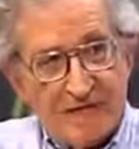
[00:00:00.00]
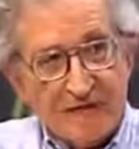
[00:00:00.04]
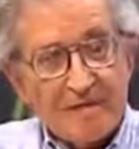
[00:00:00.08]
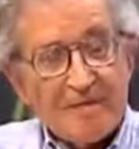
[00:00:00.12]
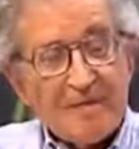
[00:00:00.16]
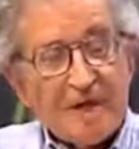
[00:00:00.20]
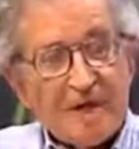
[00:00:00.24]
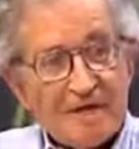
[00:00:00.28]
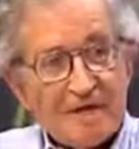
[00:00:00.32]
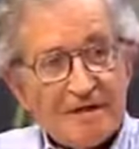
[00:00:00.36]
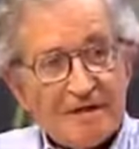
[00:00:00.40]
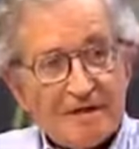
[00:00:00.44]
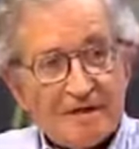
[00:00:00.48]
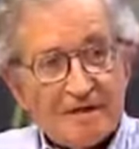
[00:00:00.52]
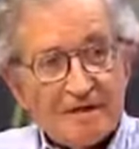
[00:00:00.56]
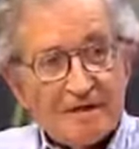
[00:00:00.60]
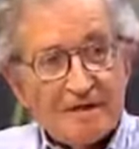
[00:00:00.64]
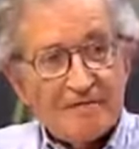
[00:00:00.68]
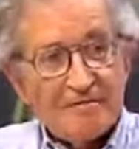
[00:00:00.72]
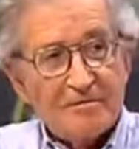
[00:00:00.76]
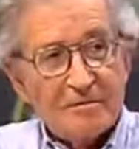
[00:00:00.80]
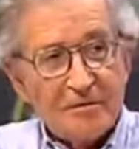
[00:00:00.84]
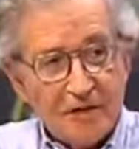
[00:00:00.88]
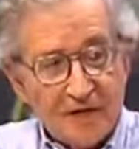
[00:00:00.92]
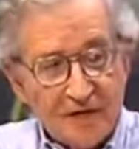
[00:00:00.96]

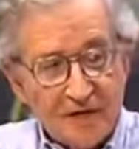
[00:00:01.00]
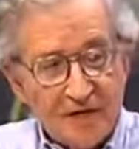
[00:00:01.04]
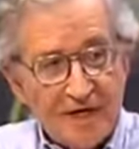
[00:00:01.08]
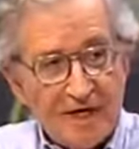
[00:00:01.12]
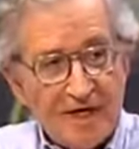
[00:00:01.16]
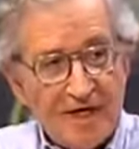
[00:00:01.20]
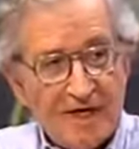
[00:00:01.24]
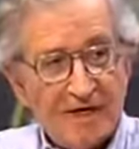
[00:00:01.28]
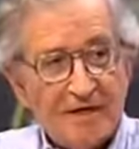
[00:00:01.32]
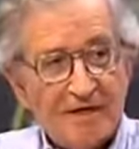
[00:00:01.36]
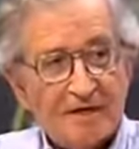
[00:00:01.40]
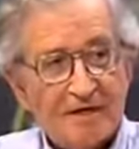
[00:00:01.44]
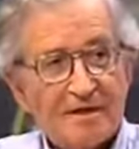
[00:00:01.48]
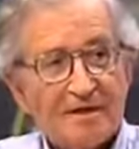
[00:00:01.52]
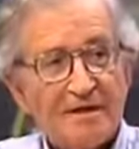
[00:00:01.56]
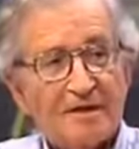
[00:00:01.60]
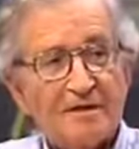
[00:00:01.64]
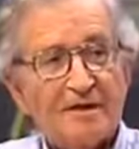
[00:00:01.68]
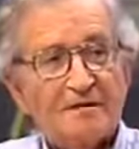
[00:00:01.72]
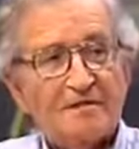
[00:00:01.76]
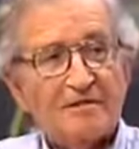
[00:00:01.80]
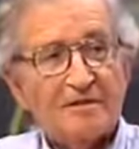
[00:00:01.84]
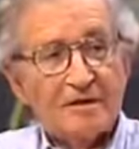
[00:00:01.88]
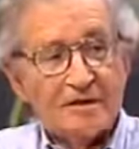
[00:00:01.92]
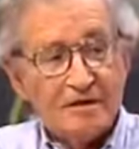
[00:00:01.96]
Ambassador
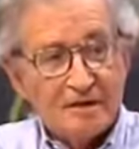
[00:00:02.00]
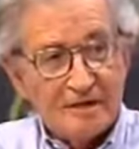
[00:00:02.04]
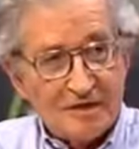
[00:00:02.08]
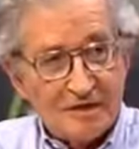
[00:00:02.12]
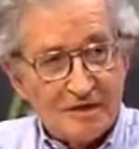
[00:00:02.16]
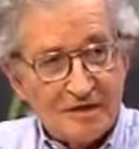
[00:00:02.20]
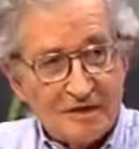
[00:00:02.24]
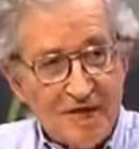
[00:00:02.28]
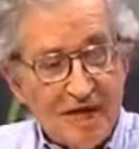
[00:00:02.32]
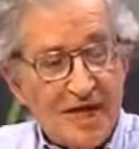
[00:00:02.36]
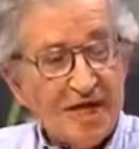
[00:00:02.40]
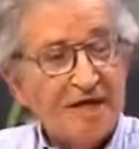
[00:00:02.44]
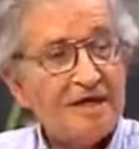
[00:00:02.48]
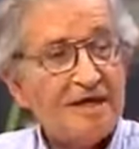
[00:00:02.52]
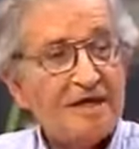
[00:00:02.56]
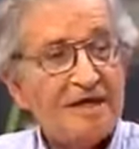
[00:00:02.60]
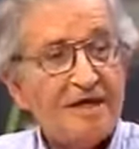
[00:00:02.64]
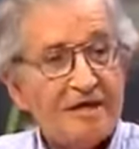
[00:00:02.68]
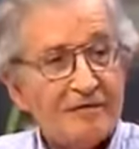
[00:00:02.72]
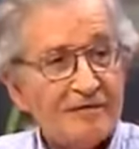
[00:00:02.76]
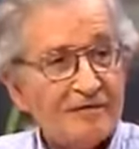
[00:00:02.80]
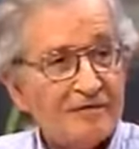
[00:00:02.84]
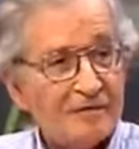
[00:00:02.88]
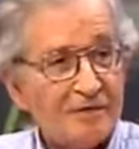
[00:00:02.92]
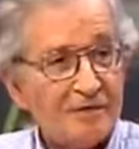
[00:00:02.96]
Moynihan was kind
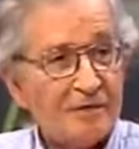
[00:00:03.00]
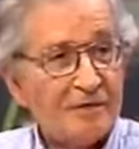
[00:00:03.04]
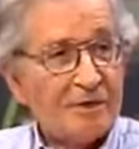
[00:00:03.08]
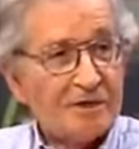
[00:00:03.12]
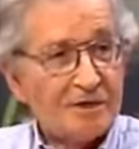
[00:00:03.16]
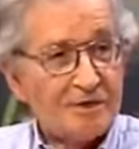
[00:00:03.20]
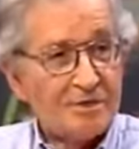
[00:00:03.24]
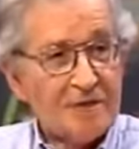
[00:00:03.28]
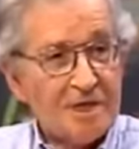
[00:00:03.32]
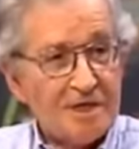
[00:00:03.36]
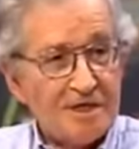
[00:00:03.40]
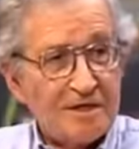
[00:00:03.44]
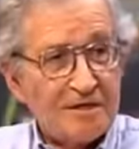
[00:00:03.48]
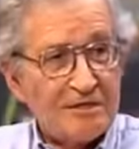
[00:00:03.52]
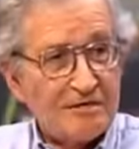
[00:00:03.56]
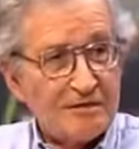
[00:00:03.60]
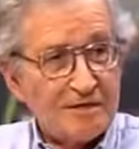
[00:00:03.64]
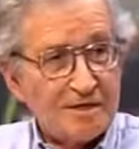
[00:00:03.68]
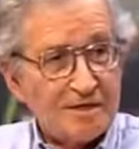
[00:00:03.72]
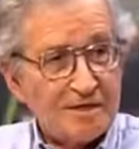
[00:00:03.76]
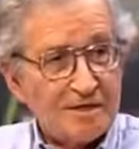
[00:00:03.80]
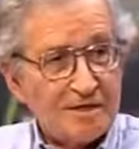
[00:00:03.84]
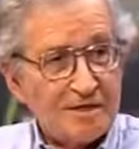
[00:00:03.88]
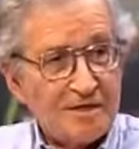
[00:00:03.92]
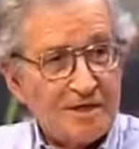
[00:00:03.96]
enough to explain
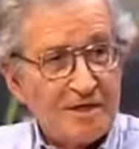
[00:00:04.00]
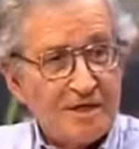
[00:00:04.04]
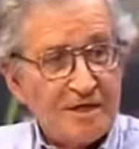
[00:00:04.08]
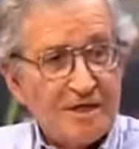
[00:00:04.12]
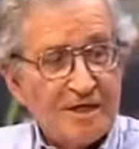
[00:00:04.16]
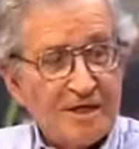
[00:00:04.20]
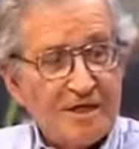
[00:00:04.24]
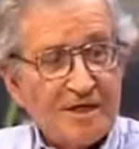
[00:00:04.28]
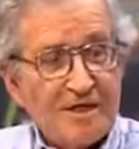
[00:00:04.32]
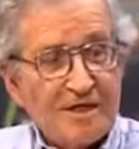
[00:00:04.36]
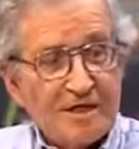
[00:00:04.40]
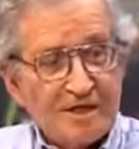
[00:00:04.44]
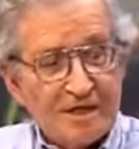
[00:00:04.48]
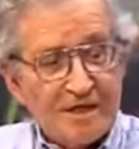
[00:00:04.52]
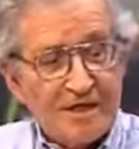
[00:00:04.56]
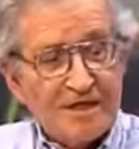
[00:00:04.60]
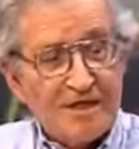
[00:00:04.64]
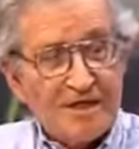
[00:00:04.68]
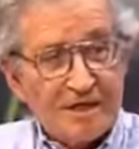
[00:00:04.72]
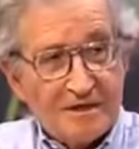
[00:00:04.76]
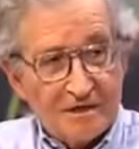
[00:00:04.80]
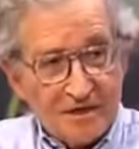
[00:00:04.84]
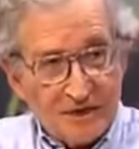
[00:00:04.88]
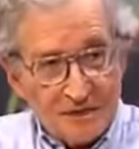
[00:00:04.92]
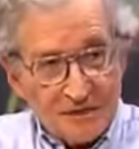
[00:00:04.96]
to us,
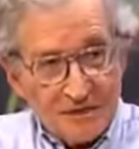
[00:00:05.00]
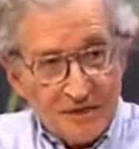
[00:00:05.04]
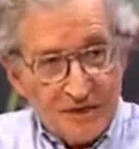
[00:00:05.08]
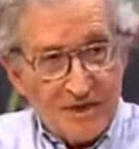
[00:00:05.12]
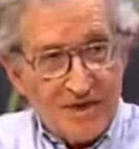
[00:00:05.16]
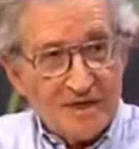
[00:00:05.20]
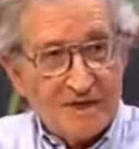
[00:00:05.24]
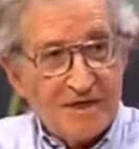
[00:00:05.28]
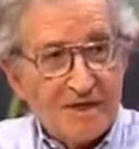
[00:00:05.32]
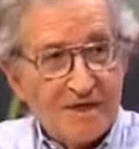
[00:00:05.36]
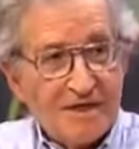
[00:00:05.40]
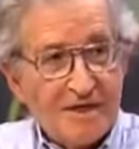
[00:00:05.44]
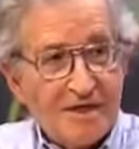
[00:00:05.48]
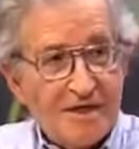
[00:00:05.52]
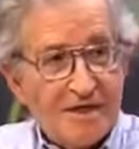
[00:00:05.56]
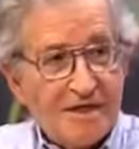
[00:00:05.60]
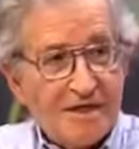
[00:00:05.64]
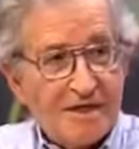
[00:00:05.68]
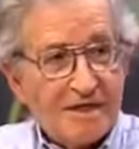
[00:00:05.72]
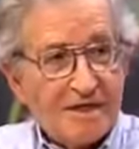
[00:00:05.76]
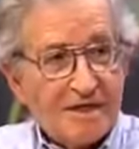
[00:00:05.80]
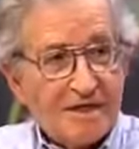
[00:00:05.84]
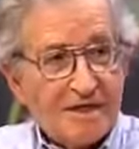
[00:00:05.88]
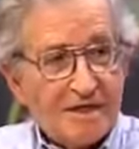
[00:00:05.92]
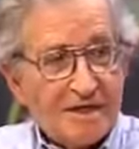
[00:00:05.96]
in his words,
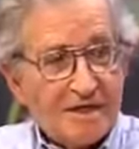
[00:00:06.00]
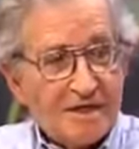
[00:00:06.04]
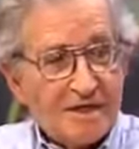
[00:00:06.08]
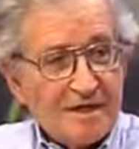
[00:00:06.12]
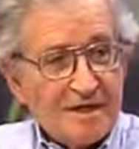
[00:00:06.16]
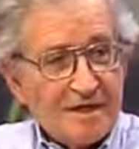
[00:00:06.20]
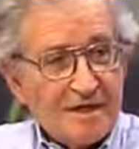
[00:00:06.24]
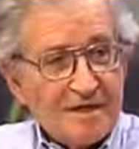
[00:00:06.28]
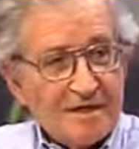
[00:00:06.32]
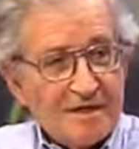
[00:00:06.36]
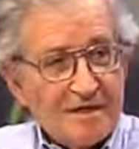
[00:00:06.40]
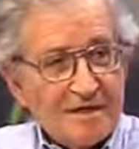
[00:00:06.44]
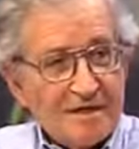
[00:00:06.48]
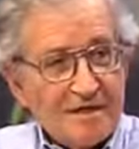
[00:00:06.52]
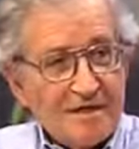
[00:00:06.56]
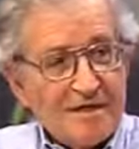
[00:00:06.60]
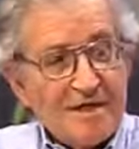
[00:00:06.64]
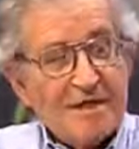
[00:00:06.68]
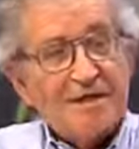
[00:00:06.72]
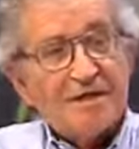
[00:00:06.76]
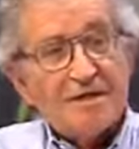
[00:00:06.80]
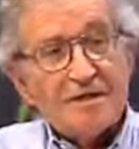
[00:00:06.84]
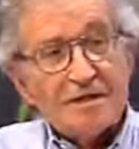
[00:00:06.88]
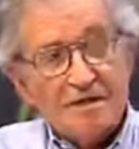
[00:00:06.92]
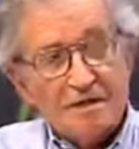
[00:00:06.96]
that
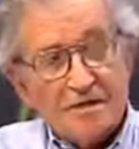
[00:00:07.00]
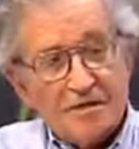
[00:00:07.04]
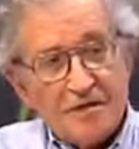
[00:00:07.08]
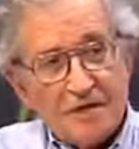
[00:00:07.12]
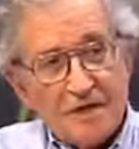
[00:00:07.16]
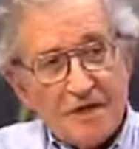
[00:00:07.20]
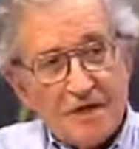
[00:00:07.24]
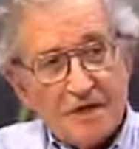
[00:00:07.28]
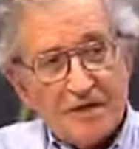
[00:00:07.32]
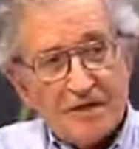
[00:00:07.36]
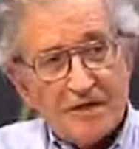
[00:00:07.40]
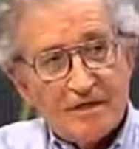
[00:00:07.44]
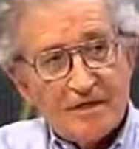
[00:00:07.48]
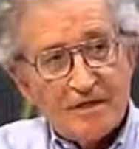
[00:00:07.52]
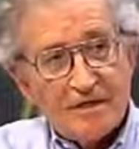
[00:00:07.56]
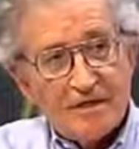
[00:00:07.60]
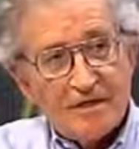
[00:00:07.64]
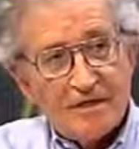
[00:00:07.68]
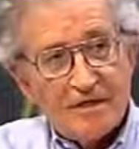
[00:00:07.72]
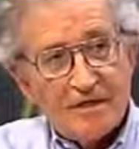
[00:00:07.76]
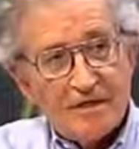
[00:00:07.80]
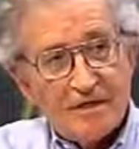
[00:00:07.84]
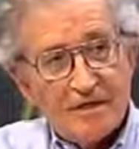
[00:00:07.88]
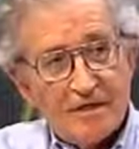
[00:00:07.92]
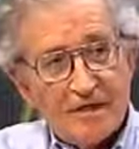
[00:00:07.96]
his
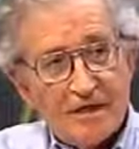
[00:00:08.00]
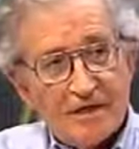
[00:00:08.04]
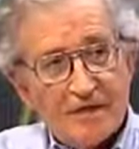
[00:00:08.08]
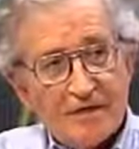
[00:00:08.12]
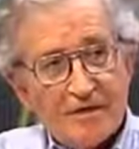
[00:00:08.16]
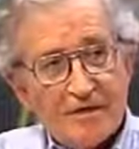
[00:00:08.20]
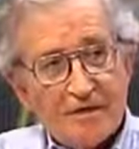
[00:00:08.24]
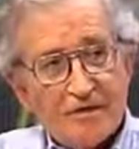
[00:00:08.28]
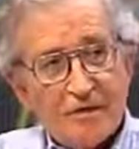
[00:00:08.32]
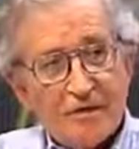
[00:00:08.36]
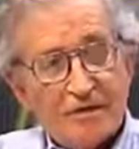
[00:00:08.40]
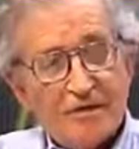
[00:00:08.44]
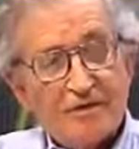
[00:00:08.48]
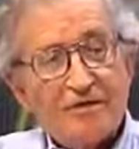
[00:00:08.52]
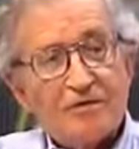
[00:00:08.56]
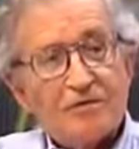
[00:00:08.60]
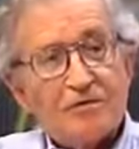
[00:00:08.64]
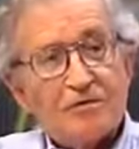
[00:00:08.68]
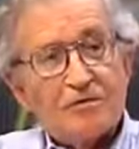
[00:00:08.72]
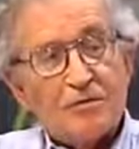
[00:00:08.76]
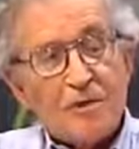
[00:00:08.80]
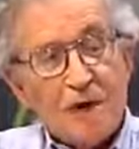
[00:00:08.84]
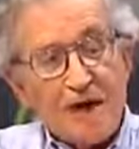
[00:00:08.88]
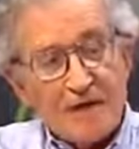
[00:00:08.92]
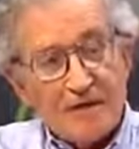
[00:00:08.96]
instructions were to
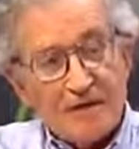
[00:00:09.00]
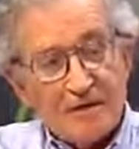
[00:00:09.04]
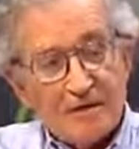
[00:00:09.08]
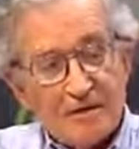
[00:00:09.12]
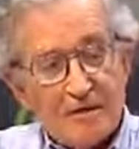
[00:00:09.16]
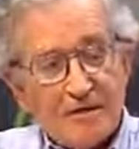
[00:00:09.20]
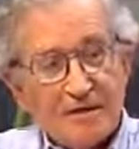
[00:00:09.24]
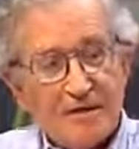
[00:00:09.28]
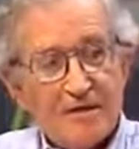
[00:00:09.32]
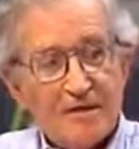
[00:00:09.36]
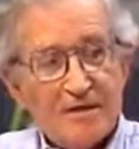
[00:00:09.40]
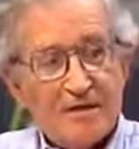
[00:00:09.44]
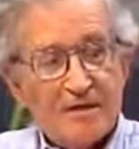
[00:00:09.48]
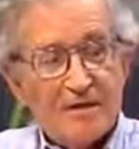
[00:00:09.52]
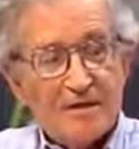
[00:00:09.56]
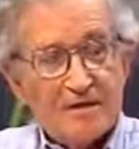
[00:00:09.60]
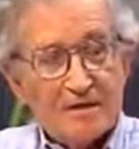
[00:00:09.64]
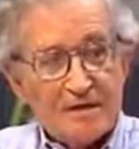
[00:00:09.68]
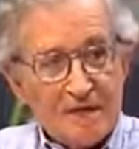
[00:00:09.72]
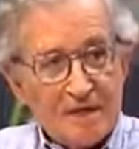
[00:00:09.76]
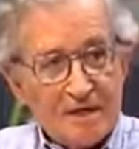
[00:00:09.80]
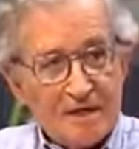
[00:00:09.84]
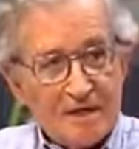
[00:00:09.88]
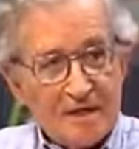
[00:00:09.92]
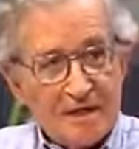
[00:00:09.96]
render the
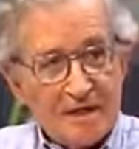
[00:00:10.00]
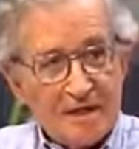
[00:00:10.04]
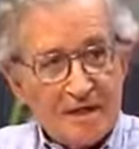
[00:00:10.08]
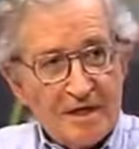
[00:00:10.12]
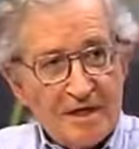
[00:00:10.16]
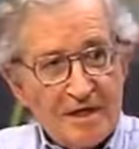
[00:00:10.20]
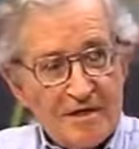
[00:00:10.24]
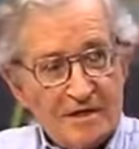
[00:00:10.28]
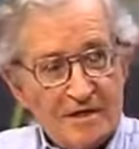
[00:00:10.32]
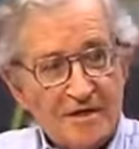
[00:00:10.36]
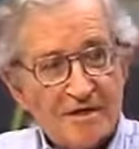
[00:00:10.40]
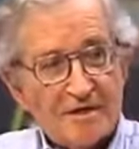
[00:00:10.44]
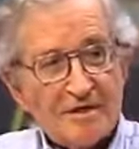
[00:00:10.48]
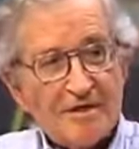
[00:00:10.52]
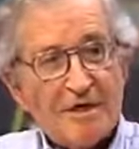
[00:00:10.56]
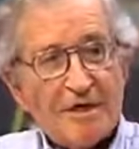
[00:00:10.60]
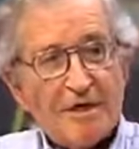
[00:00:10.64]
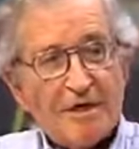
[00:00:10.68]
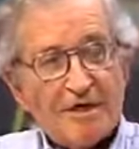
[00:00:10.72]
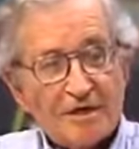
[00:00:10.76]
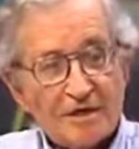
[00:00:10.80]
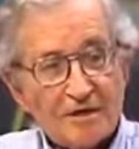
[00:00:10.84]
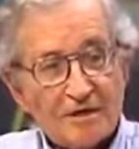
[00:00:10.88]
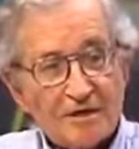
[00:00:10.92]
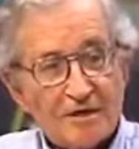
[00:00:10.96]
United Nations
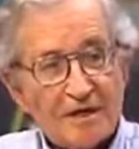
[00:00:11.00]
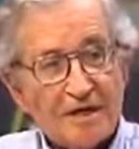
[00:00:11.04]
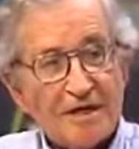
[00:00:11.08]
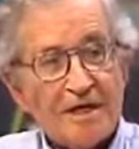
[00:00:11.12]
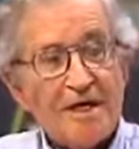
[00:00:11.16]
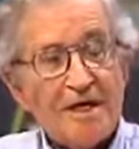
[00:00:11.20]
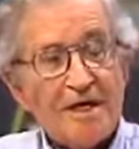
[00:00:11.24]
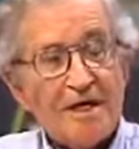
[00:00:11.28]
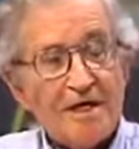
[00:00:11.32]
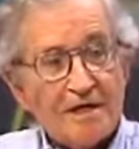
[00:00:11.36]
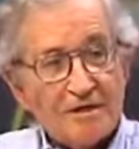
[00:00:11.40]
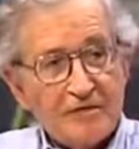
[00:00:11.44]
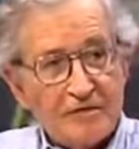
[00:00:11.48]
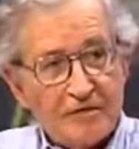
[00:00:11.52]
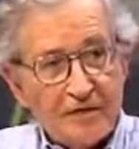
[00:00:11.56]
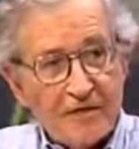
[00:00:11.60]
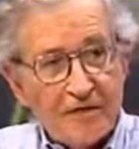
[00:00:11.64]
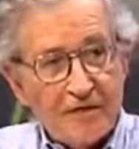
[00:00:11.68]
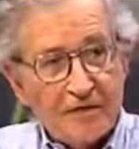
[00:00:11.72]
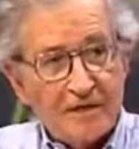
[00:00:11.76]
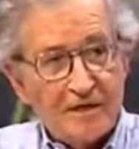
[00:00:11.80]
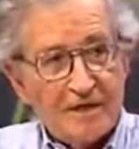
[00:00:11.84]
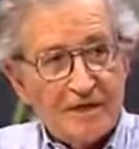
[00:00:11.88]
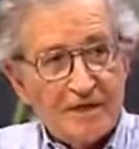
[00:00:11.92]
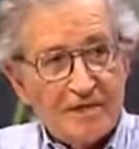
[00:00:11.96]
utterly
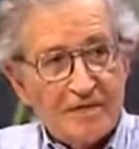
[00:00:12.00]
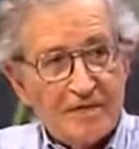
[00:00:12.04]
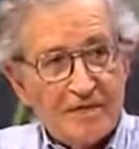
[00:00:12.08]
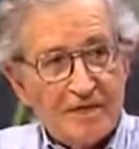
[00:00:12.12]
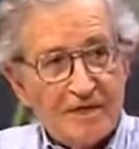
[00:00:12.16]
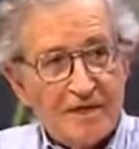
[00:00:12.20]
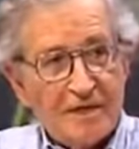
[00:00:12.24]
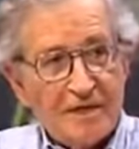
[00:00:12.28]
ineffective